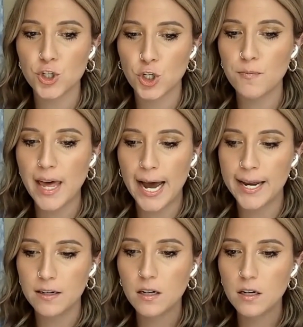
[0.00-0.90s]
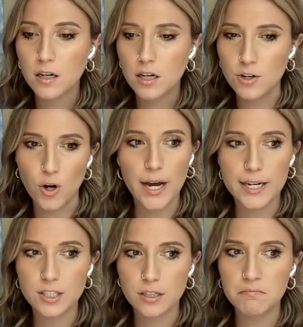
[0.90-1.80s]
term, that, you know, I
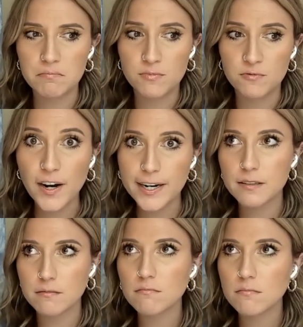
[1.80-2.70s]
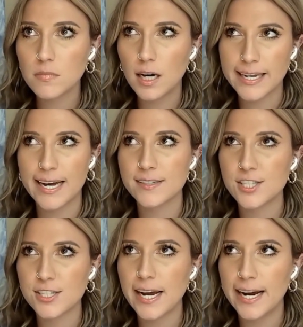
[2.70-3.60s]
had to fight
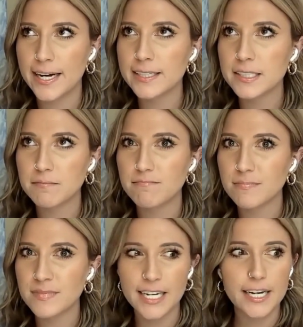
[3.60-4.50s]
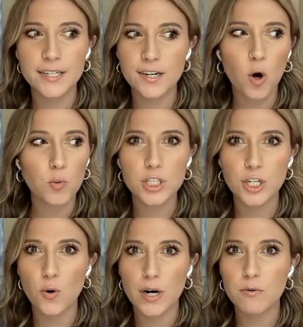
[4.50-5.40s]
against, and then not
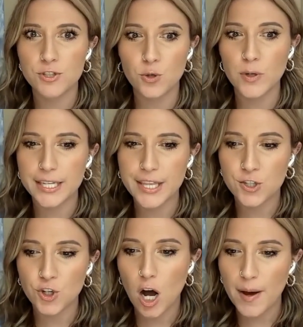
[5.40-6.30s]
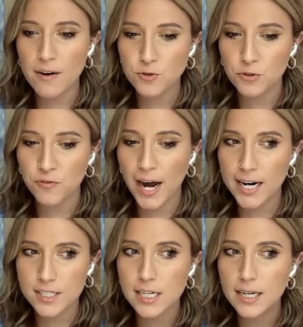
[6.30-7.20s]
really know what I was doing at that job after the
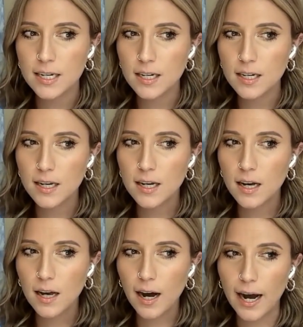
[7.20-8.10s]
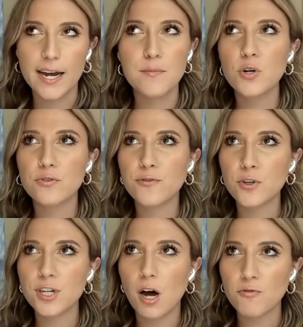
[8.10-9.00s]
fact. I had moved to
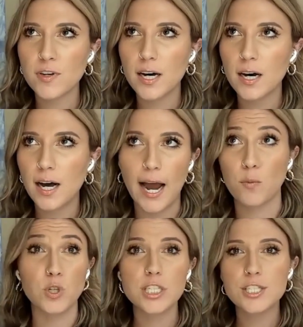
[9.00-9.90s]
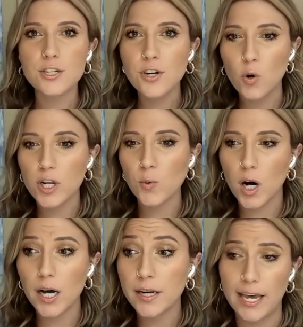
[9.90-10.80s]
Philadelphia. I really didn't know
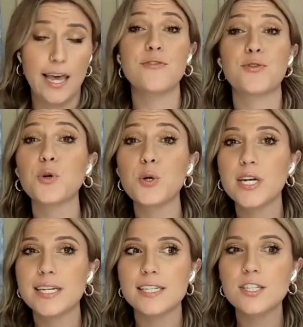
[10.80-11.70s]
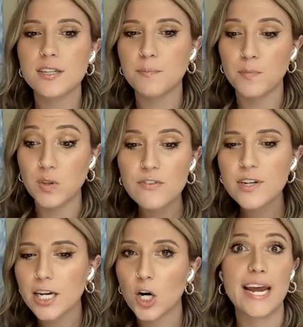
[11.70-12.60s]
anyone. And 3 weeks into
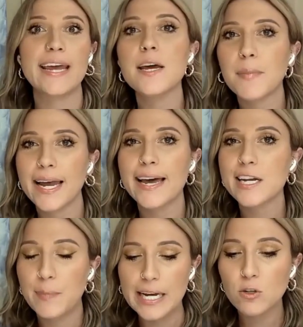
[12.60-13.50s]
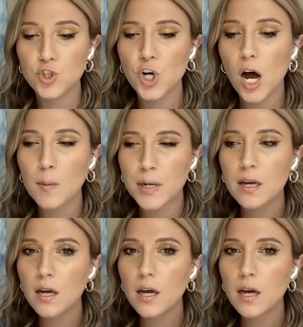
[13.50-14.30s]
living there, I hit my head in a bagel shop.